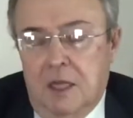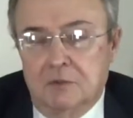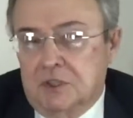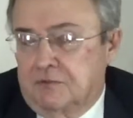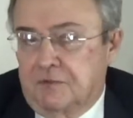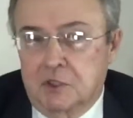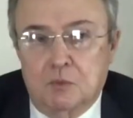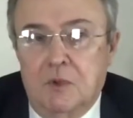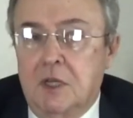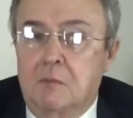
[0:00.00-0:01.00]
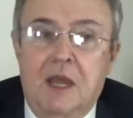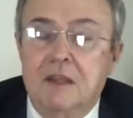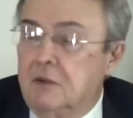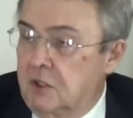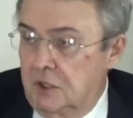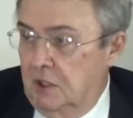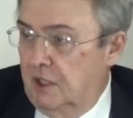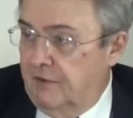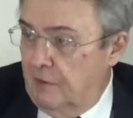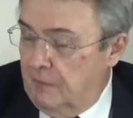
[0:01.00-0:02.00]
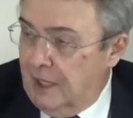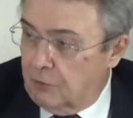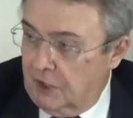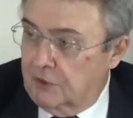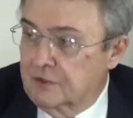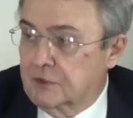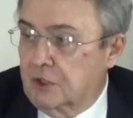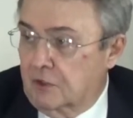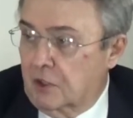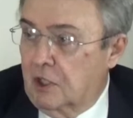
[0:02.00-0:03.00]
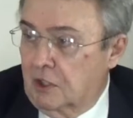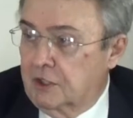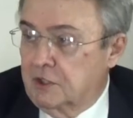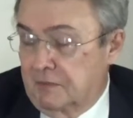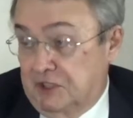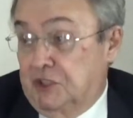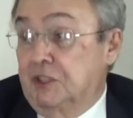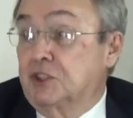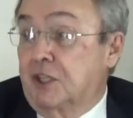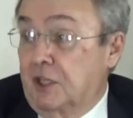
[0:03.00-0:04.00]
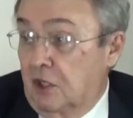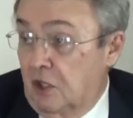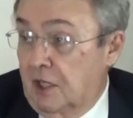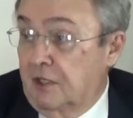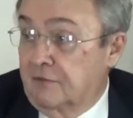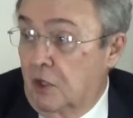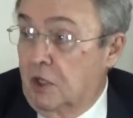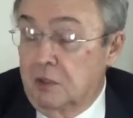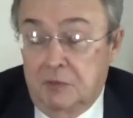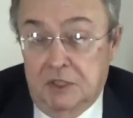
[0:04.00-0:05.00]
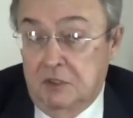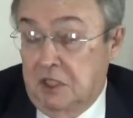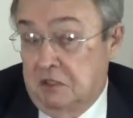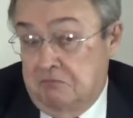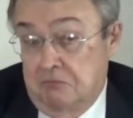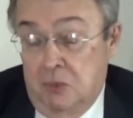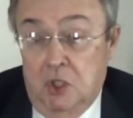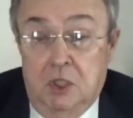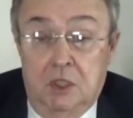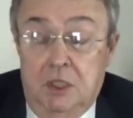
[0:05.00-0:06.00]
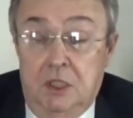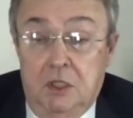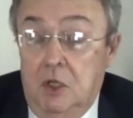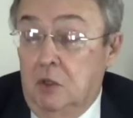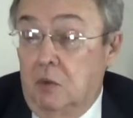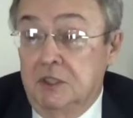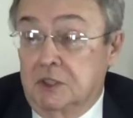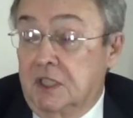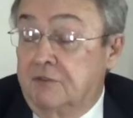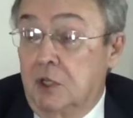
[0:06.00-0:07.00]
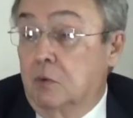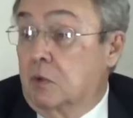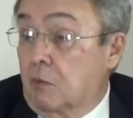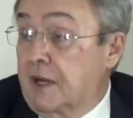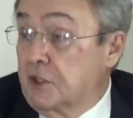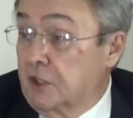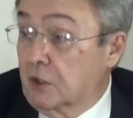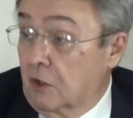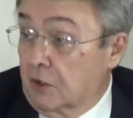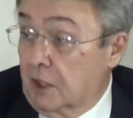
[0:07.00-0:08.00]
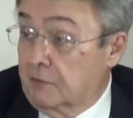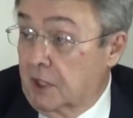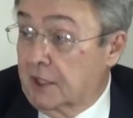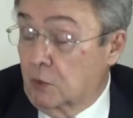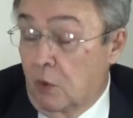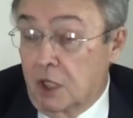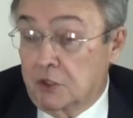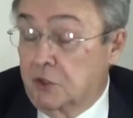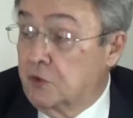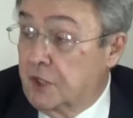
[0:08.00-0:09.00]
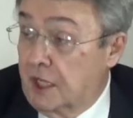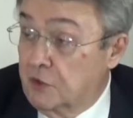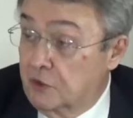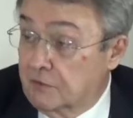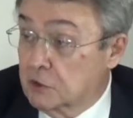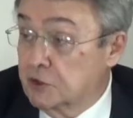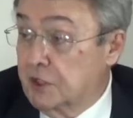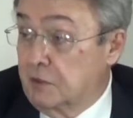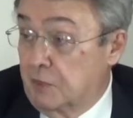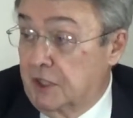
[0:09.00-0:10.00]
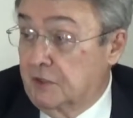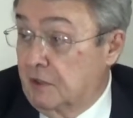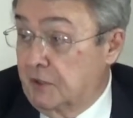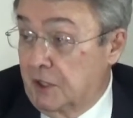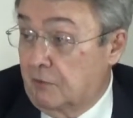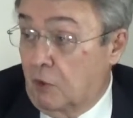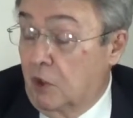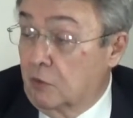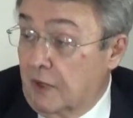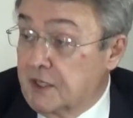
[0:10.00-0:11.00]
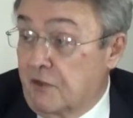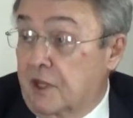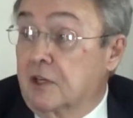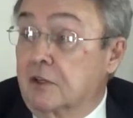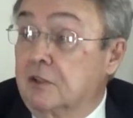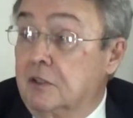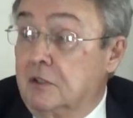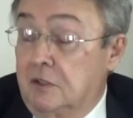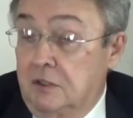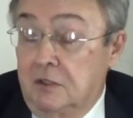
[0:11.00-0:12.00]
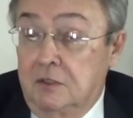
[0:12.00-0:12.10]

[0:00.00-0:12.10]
I, I was the first one in my of all my relatives to go to college. I mean, since then a lot have gone. Yeah. But, uh, and no, it wasn't. Even though we're right near all, I mean, I could walk Duquesne University, Pitt. I mean, they were all right there. Yeah.